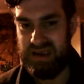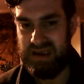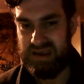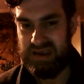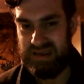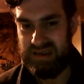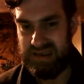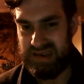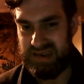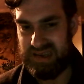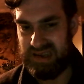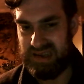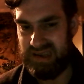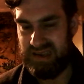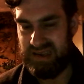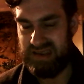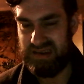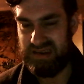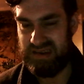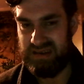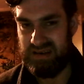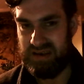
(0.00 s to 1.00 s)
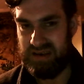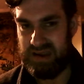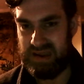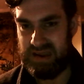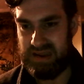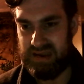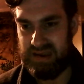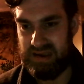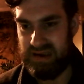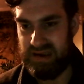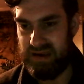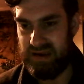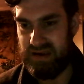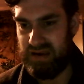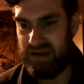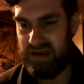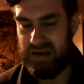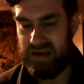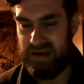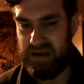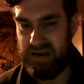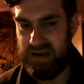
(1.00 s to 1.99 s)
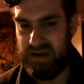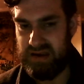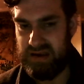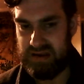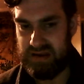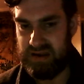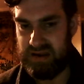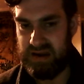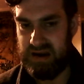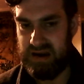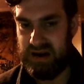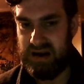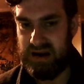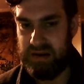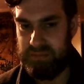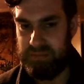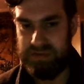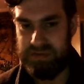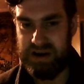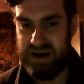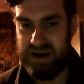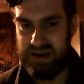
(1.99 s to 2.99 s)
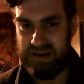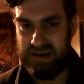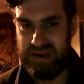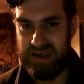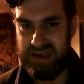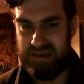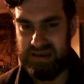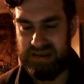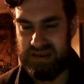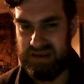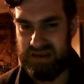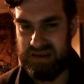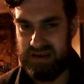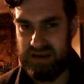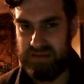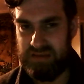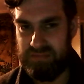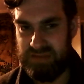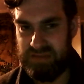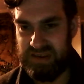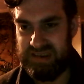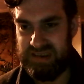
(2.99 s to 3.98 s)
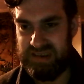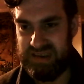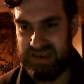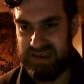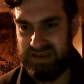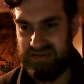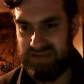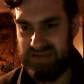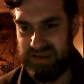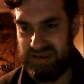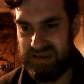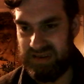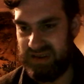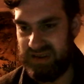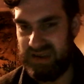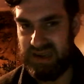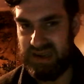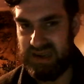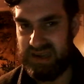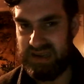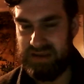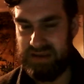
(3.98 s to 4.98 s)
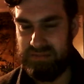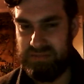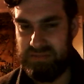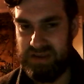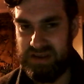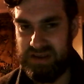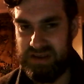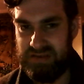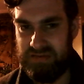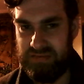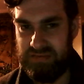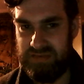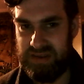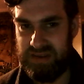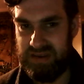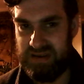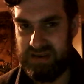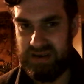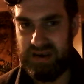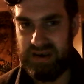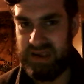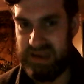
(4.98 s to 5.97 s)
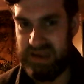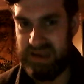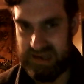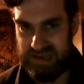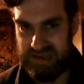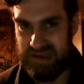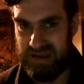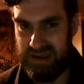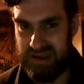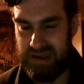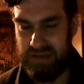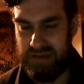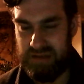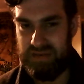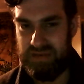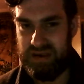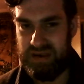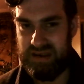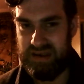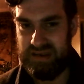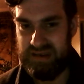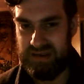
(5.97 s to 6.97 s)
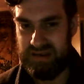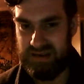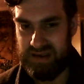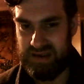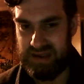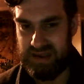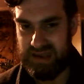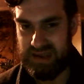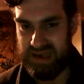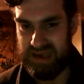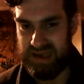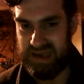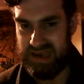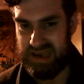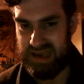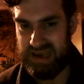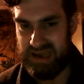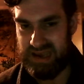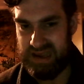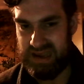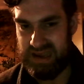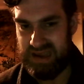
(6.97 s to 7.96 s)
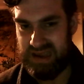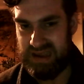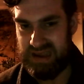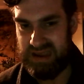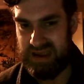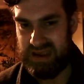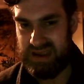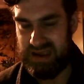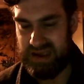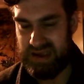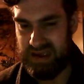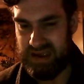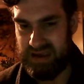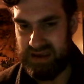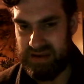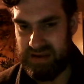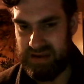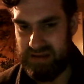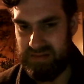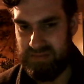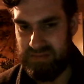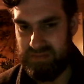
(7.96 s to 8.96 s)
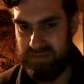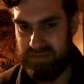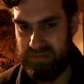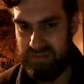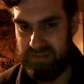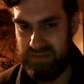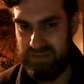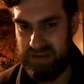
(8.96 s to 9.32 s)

sees like a car parked outside mysteriously in the middle of the night. It's like their first night there, and